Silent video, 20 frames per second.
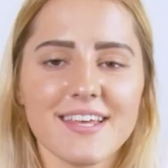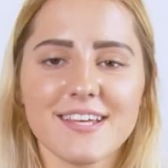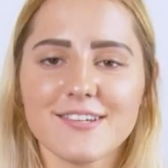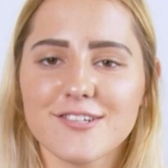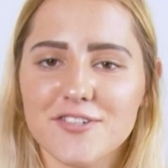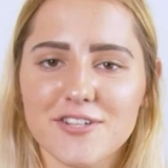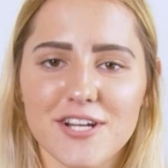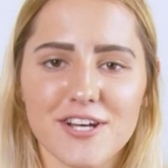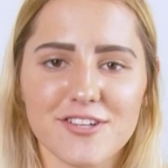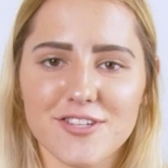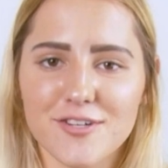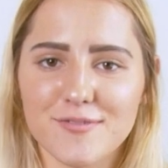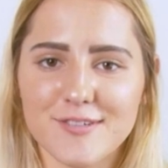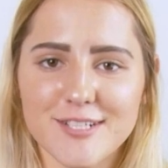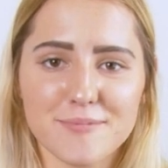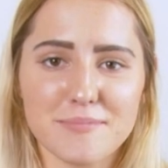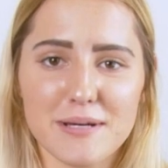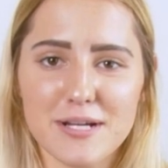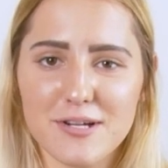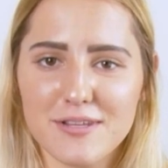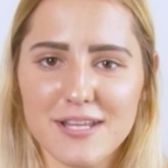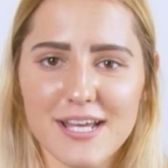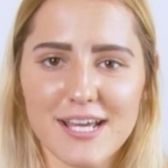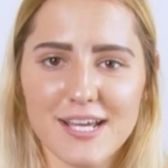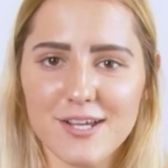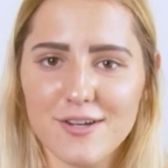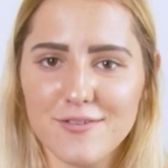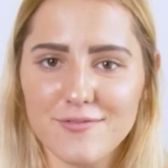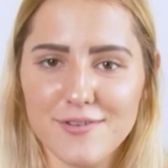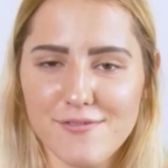It turned out so much better than I
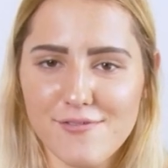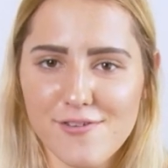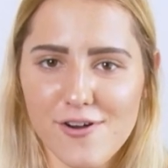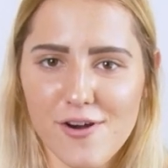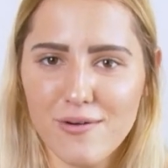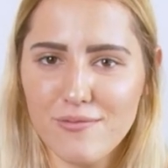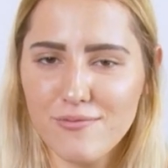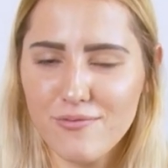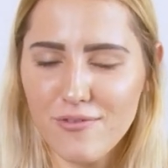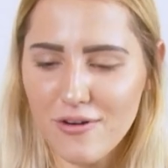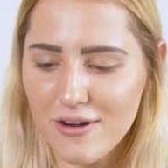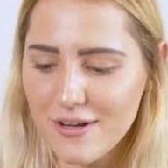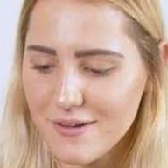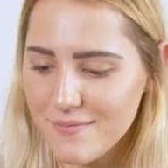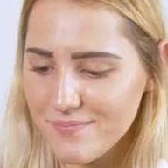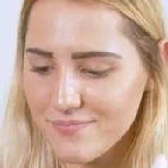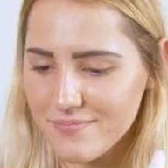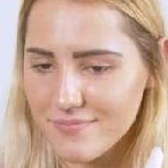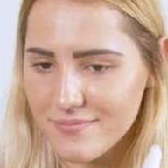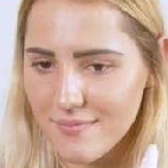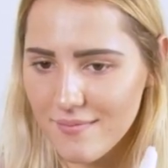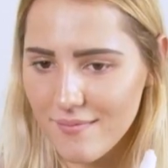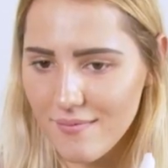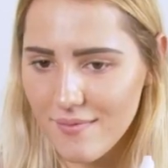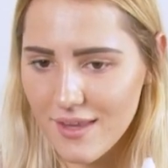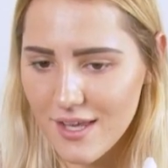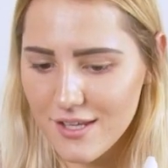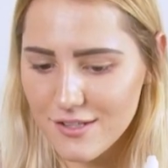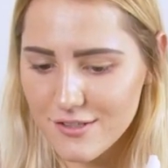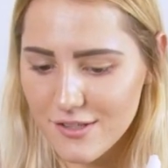could have ever hoped for.
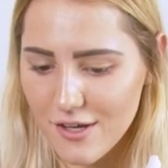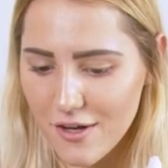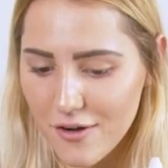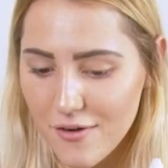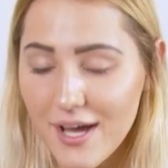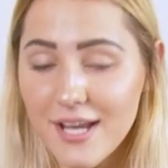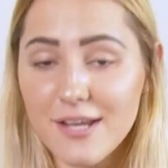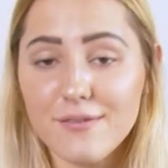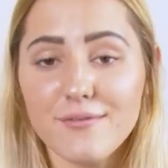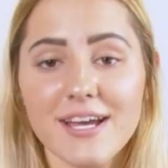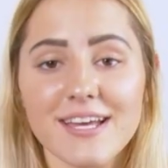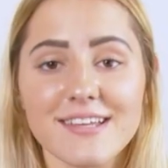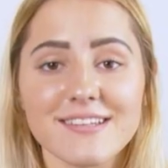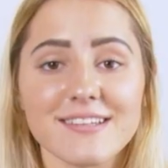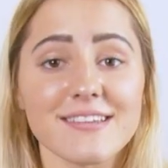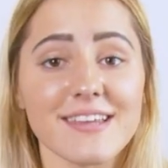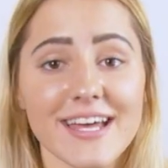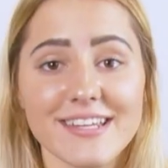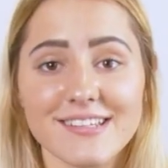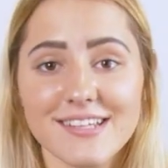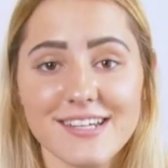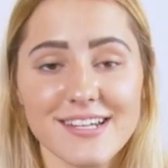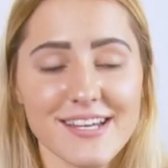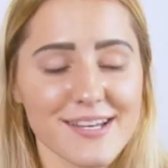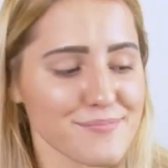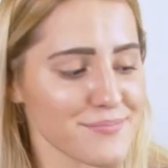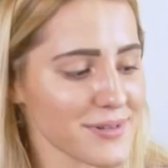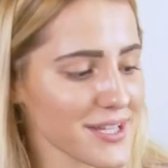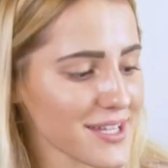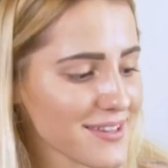So anyways, that's
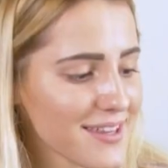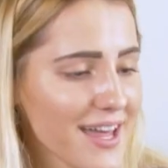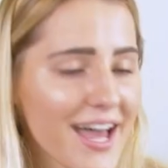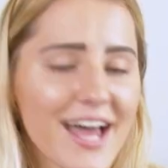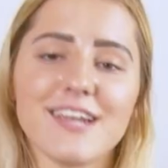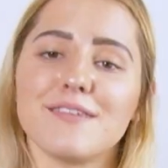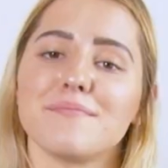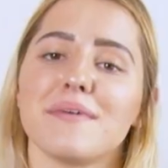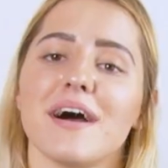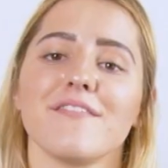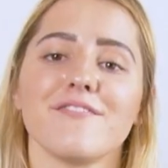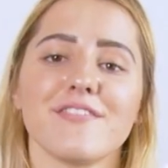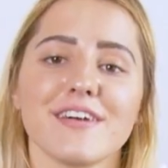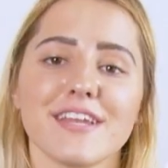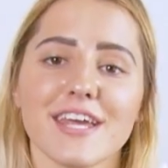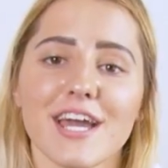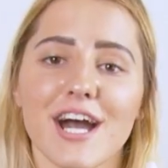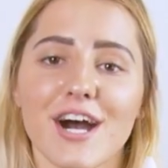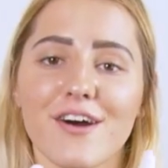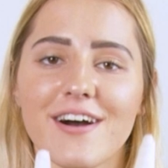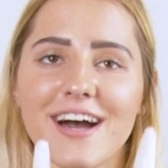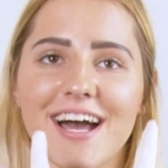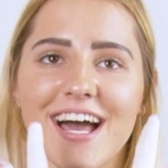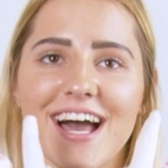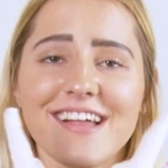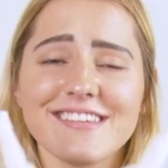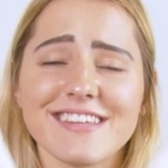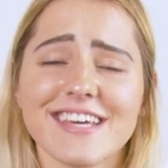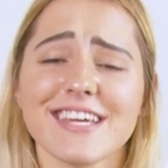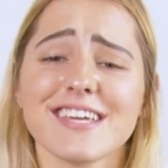gonna be the end of my video.
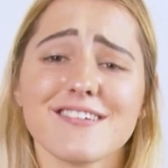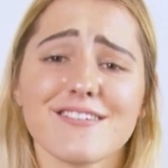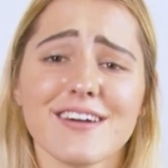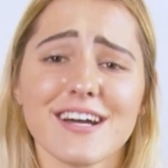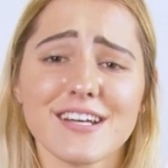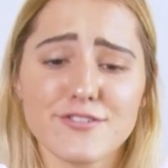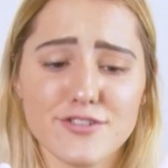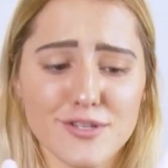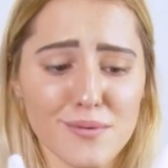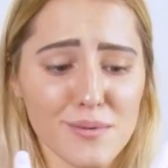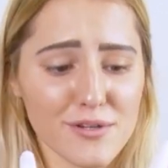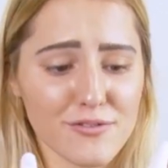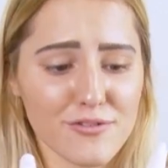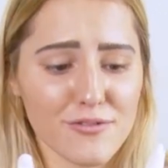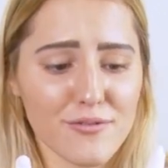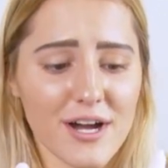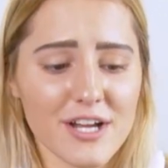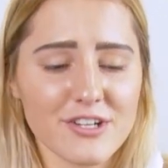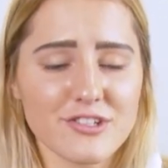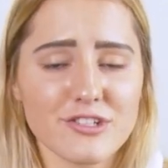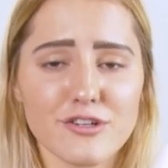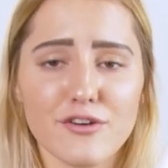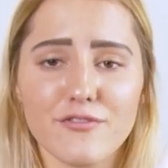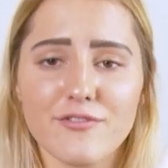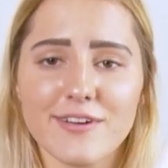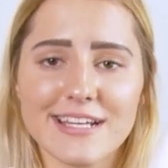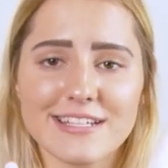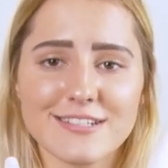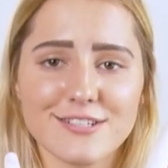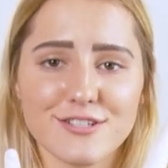Thank you guys so much for watching. Don't
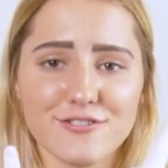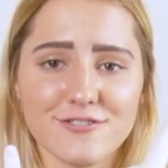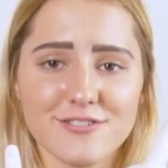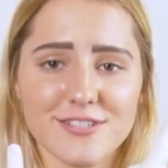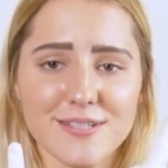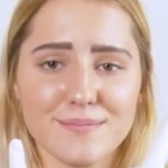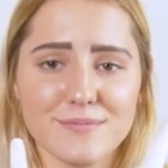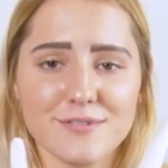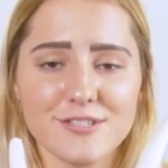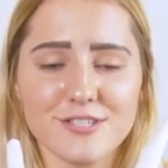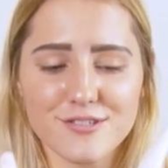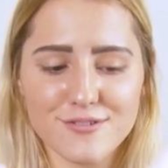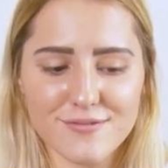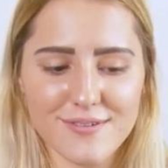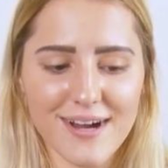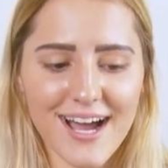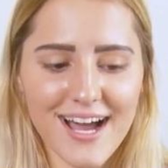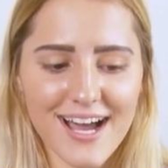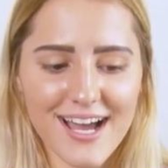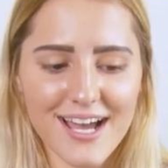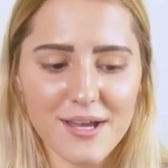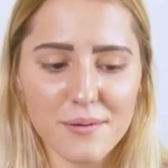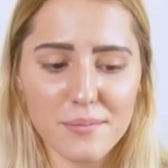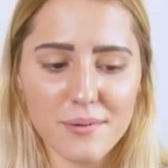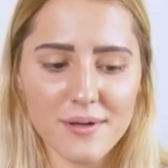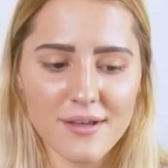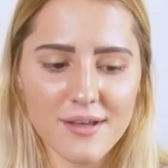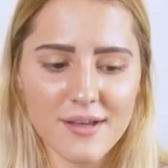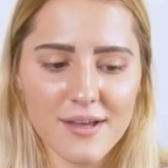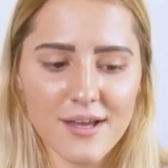forget to
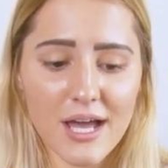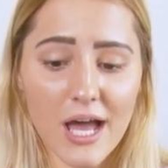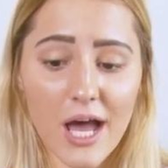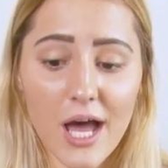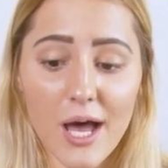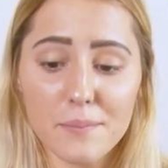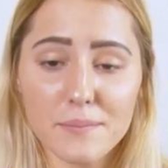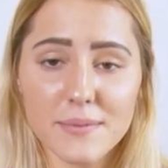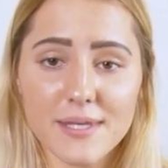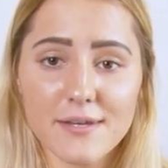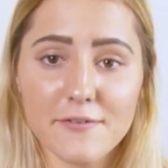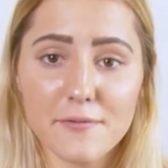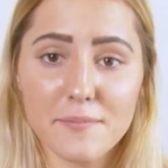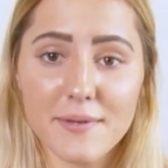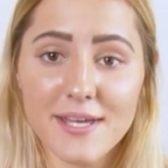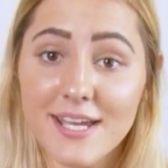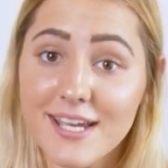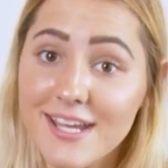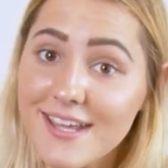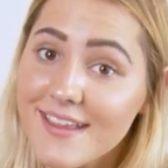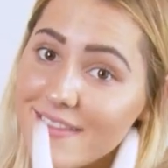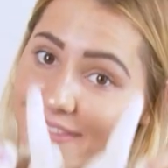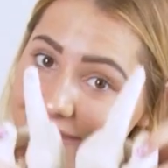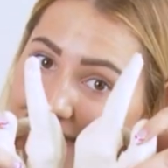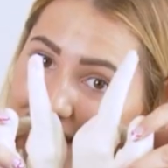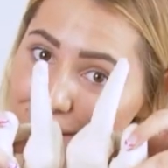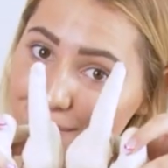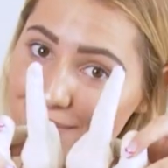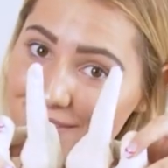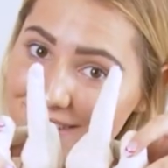subscribe. Give it a big
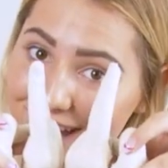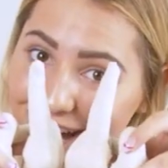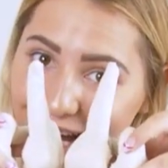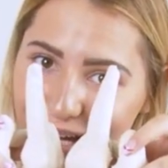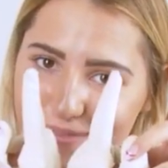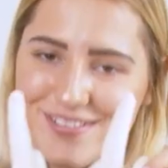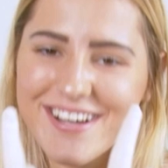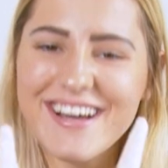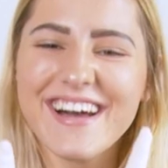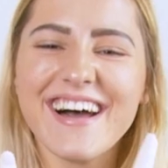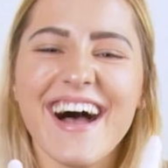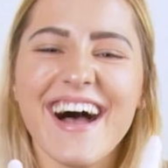thumbs up.